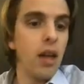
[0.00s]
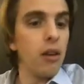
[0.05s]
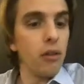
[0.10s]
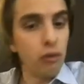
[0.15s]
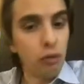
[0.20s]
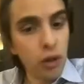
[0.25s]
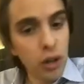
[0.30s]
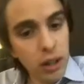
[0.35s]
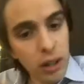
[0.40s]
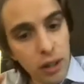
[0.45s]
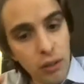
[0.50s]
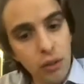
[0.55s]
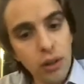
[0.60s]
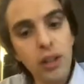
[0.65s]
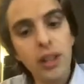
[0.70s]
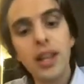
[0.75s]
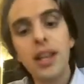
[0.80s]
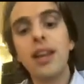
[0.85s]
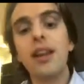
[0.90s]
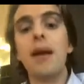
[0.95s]
Really,
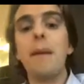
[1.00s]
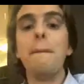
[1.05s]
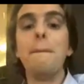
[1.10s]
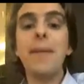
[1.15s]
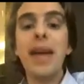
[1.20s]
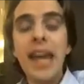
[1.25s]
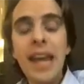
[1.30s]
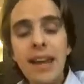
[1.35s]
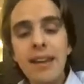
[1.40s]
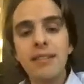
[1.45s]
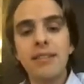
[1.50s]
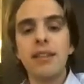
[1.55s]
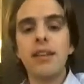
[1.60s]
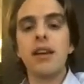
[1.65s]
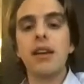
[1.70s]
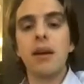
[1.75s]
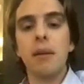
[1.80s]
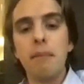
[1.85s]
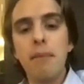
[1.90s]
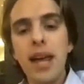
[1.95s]
really an
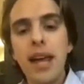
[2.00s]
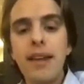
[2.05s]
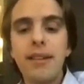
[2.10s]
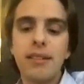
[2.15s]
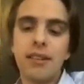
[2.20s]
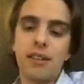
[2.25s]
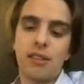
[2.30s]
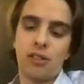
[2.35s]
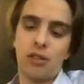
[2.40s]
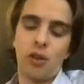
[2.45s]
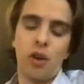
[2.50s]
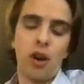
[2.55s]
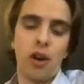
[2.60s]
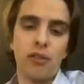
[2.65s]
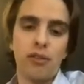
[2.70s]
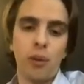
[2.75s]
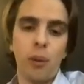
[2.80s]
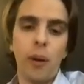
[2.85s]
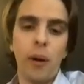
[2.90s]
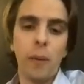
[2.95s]
amazing, amazing
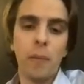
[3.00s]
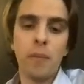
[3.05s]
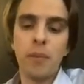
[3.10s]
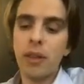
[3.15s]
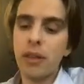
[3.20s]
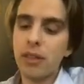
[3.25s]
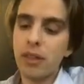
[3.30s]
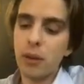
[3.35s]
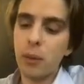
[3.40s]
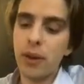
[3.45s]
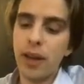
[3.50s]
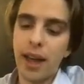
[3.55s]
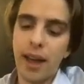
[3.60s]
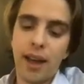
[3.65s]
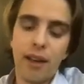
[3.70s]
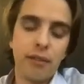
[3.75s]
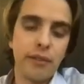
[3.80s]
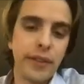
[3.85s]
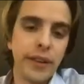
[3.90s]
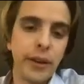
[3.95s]
software that we
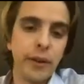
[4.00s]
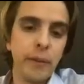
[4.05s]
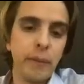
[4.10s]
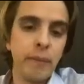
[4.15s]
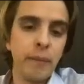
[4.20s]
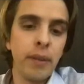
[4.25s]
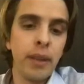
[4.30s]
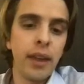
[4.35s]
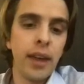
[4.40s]
have here.